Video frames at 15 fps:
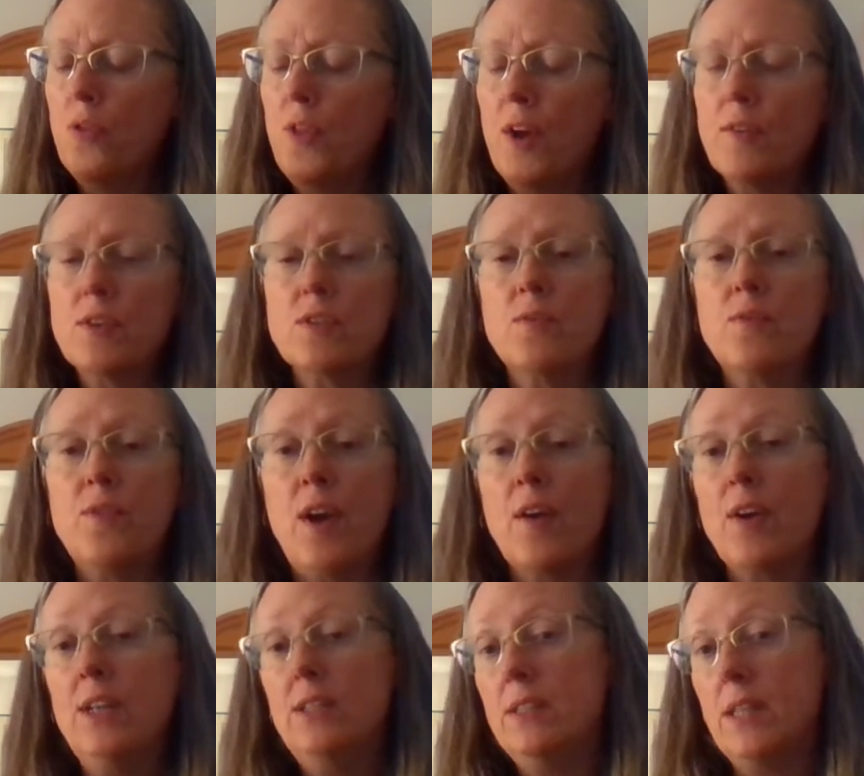There is a
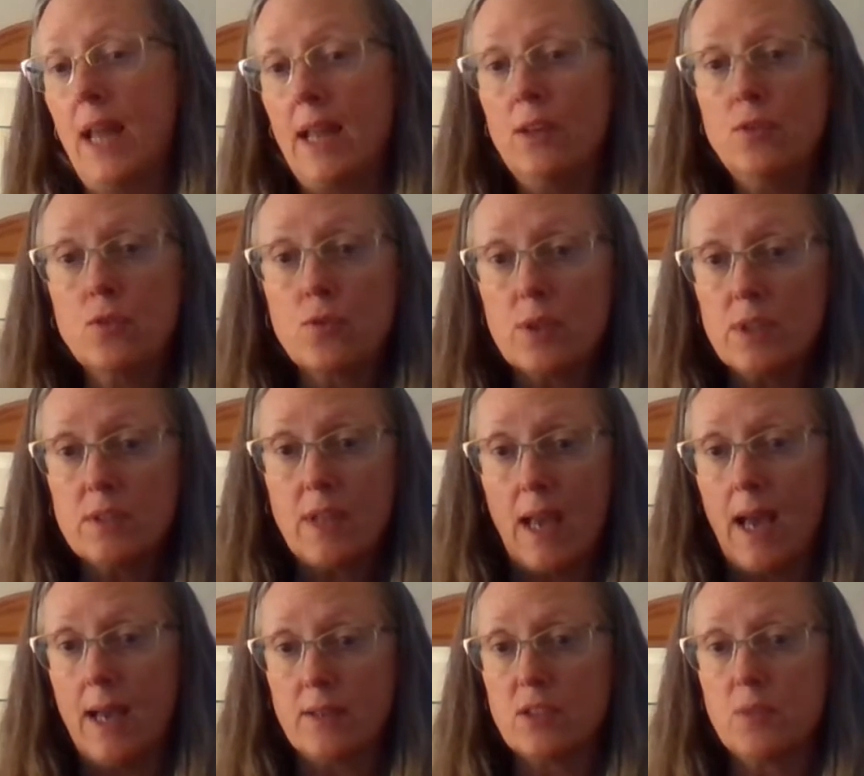very dangerous
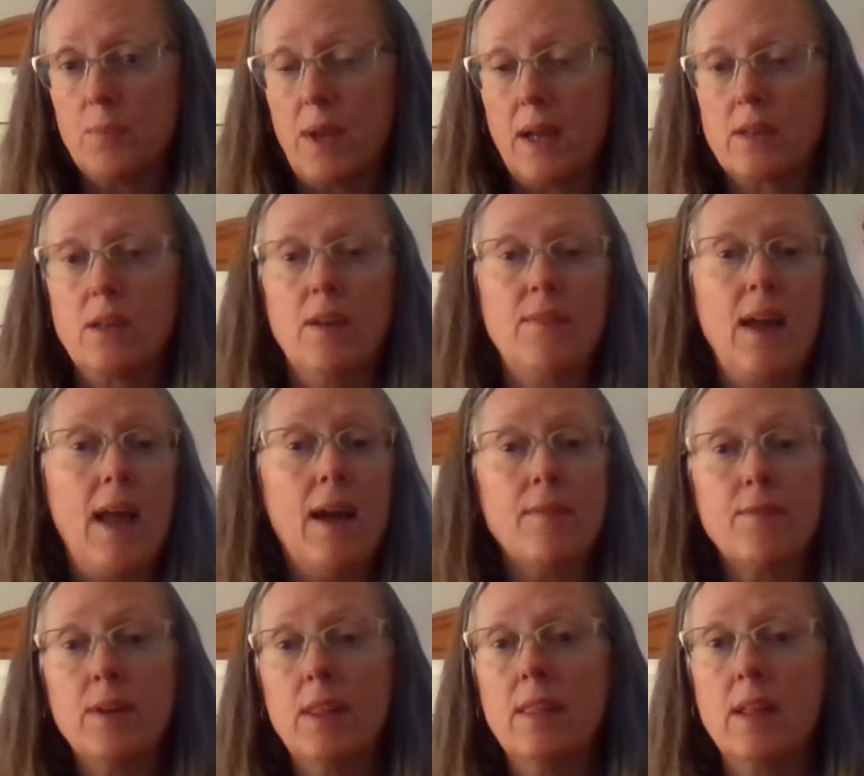aspect of
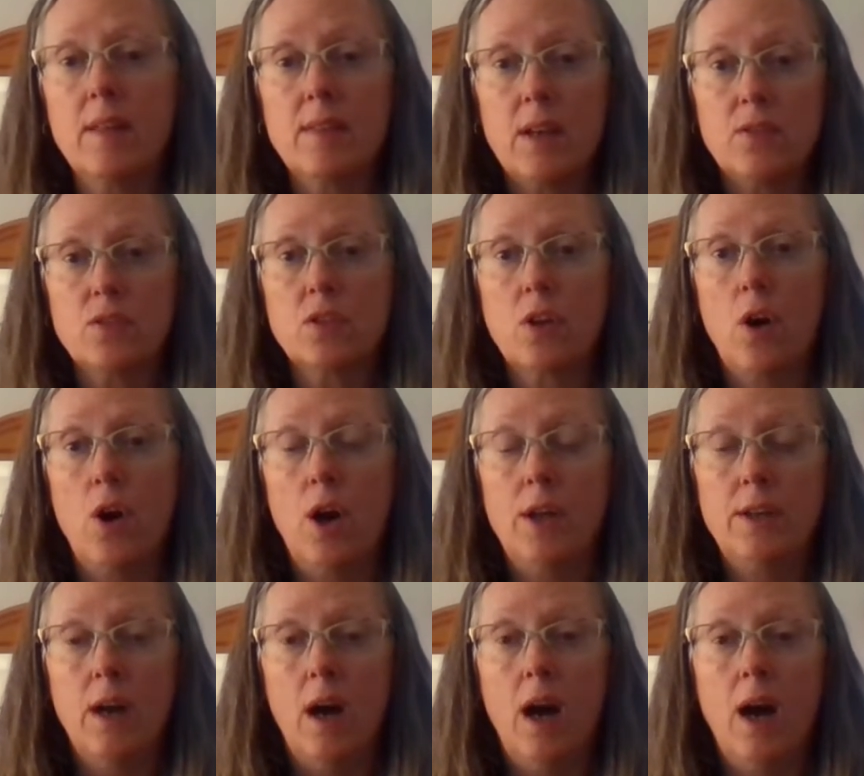everything that's
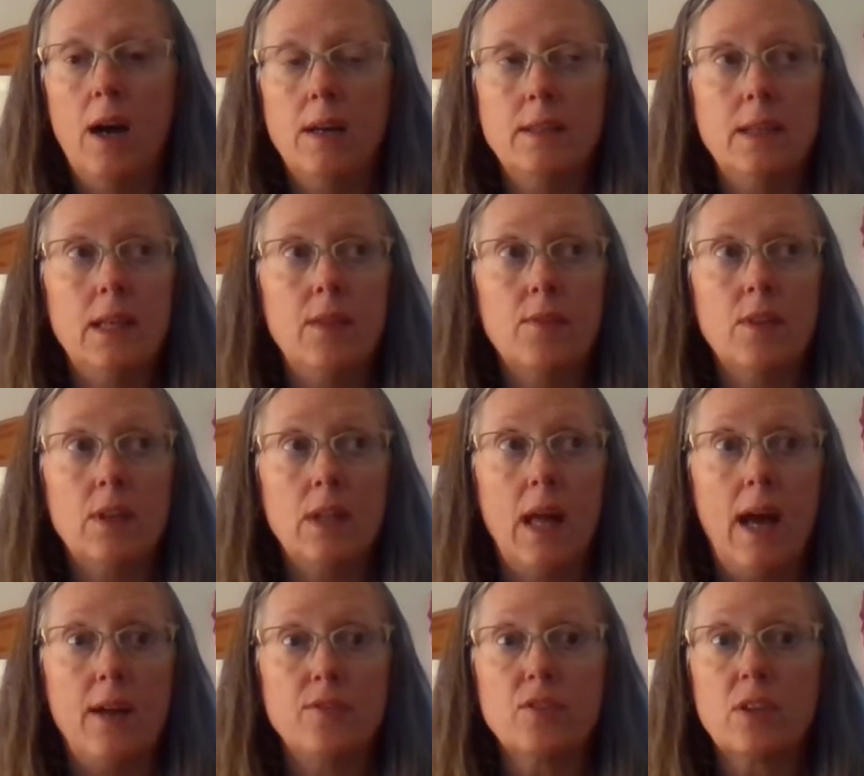gone on in the
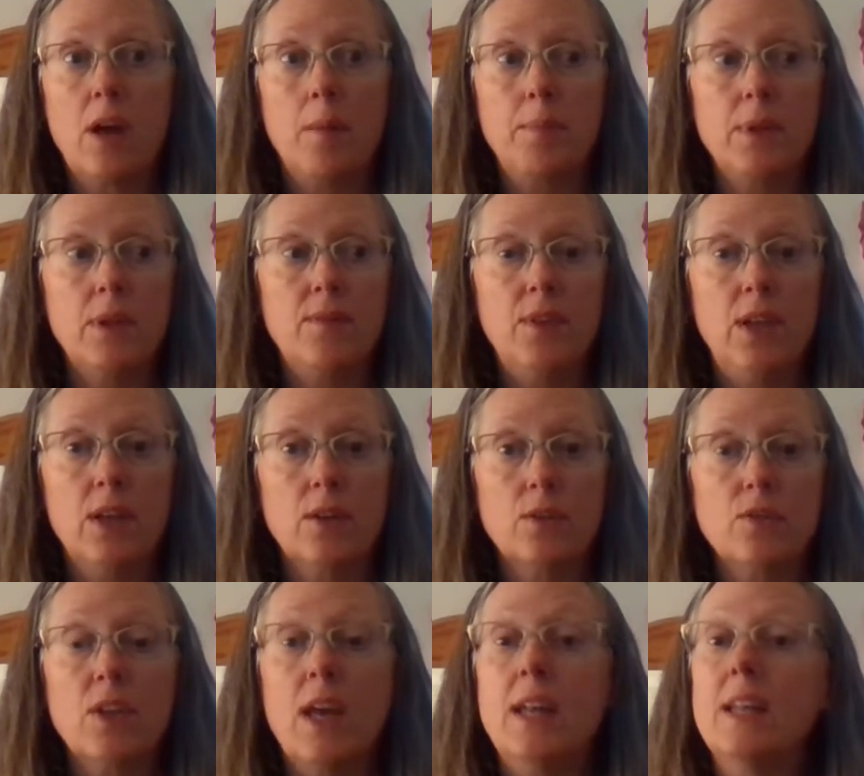last couple of
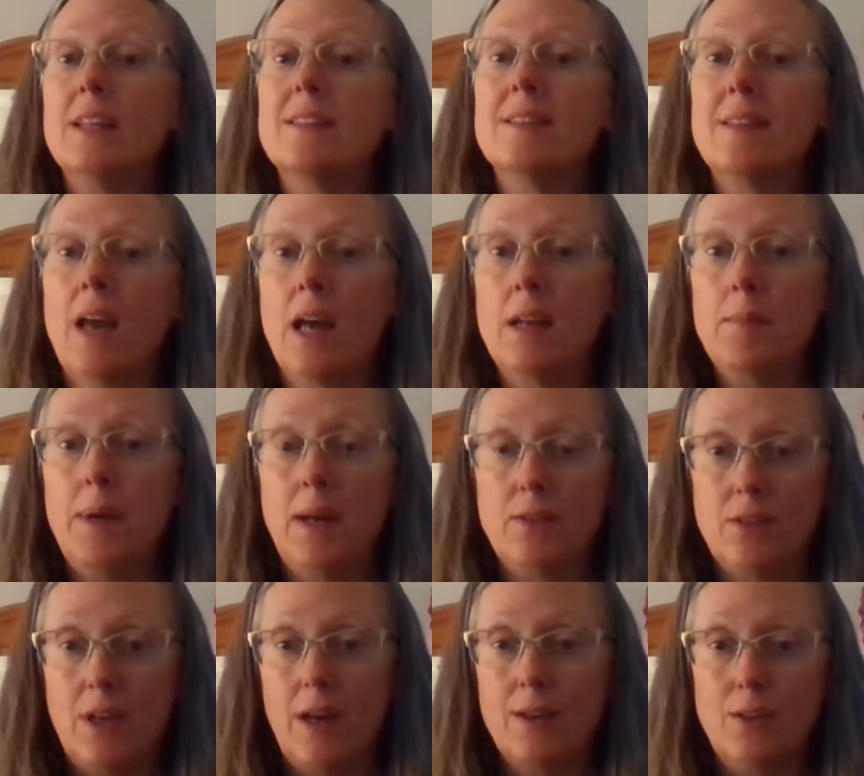years, and it's not
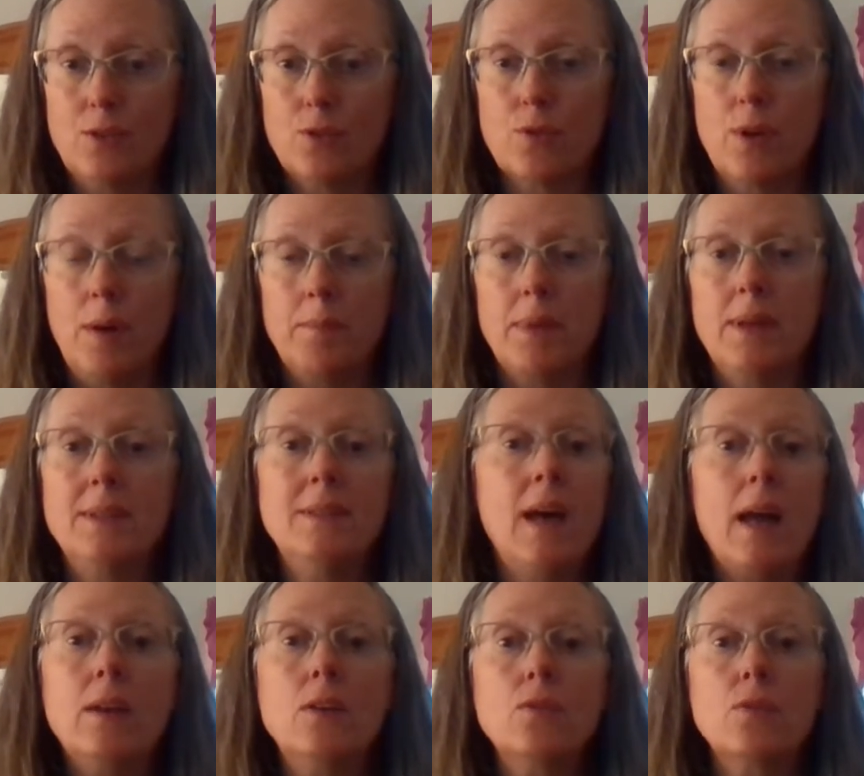about Donald Trump.
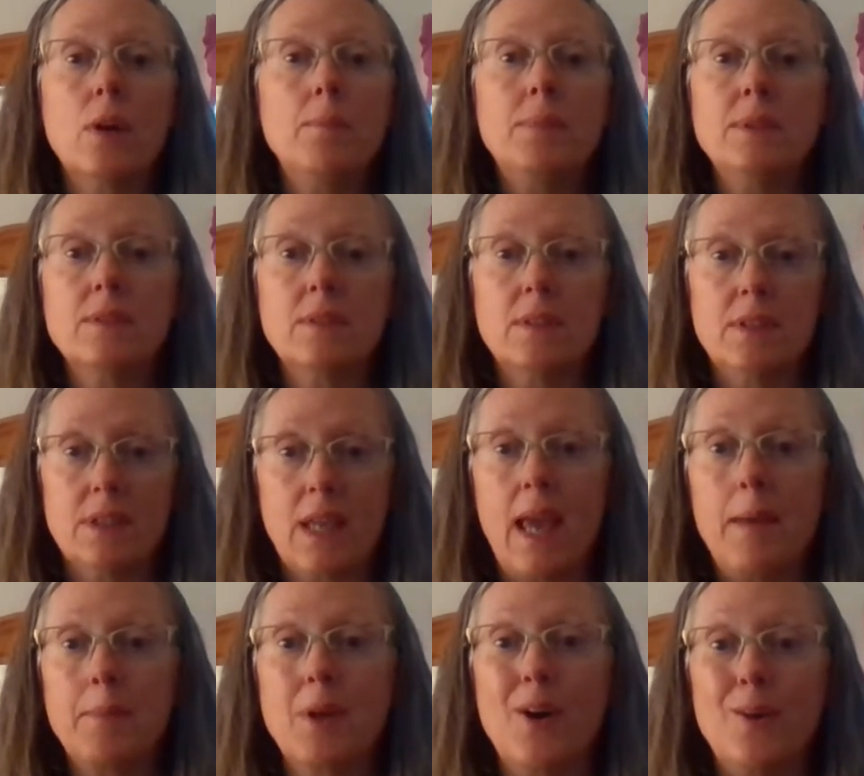Donald Trump is the
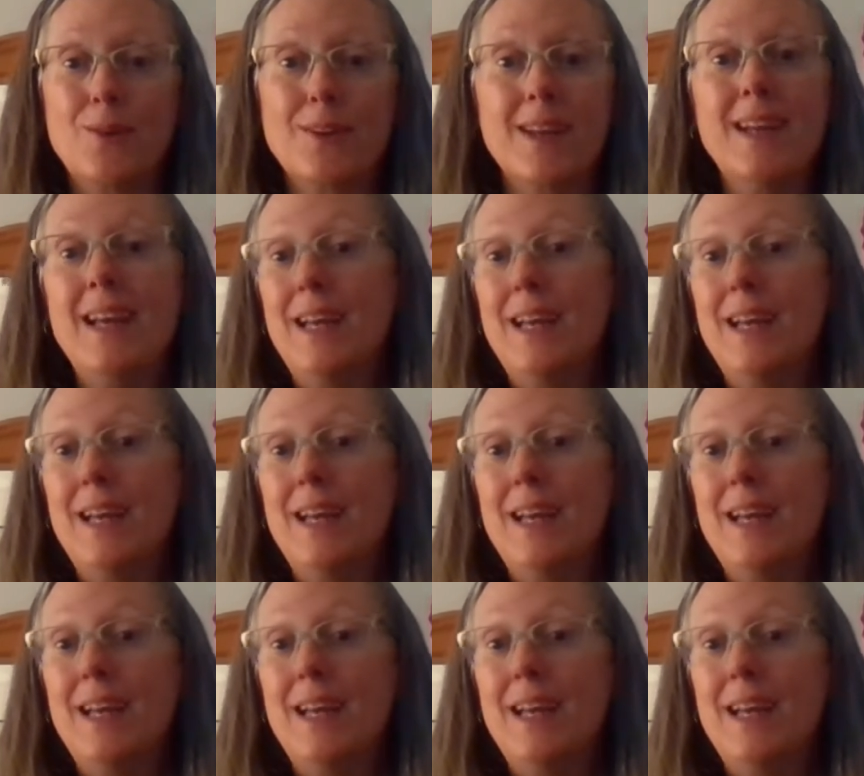scapegoat.